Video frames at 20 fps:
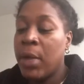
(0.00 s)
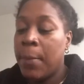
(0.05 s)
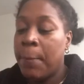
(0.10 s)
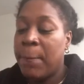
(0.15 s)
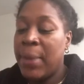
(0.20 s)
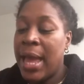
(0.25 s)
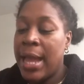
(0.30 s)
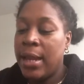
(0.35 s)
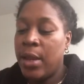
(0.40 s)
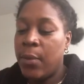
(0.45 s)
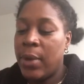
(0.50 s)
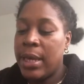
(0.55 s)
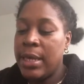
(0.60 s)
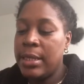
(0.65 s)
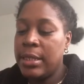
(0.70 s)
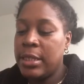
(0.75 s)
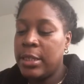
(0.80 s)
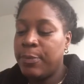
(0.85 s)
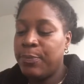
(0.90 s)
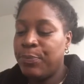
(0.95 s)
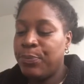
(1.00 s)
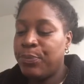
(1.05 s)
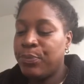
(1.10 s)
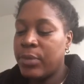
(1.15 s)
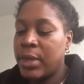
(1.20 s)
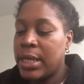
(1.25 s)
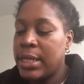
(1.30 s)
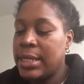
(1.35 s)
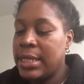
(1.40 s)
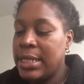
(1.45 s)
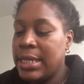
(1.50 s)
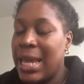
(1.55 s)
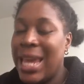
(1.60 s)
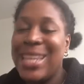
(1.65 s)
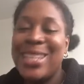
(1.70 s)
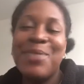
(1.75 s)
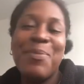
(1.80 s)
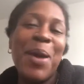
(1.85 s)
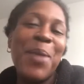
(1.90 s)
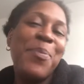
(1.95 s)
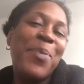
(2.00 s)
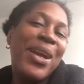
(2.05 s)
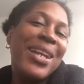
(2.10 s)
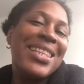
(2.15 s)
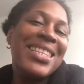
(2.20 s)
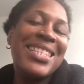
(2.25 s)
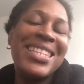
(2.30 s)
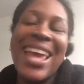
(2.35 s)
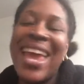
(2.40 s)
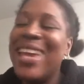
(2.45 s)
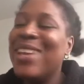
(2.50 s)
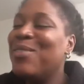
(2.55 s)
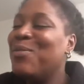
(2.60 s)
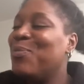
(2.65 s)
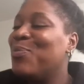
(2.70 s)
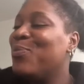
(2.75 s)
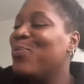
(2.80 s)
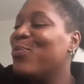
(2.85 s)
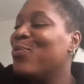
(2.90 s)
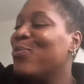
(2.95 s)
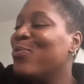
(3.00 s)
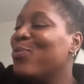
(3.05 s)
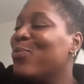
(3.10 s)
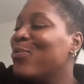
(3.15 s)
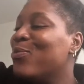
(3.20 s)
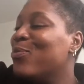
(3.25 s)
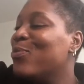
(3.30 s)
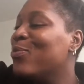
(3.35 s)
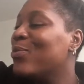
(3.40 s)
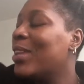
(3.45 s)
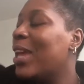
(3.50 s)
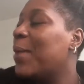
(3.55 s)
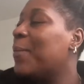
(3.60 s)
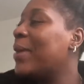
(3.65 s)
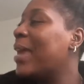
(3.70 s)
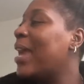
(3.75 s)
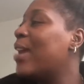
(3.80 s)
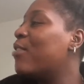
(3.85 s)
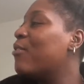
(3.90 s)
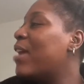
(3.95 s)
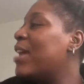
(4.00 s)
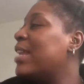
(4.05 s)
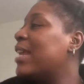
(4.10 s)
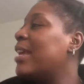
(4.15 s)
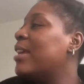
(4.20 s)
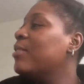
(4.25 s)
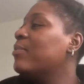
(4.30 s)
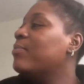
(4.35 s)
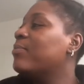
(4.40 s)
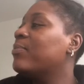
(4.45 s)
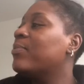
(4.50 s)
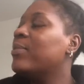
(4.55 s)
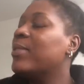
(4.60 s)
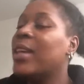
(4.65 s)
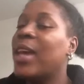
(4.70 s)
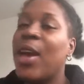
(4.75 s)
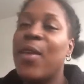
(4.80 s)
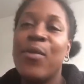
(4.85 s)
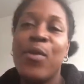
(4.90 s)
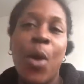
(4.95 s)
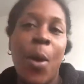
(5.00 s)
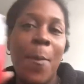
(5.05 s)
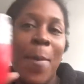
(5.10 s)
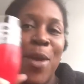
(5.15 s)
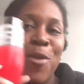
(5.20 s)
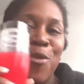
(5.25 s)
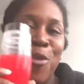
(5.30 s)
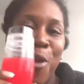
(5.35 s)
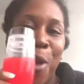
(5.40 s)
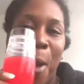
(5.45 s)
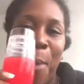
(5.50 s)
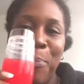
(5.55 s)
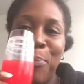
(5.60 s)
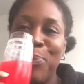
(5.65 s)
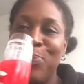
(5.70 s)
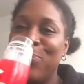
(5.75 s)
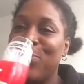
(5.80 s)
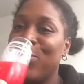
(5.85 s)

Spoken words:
But anyways, today is my birthday. I'm getting ready. I've got my rum.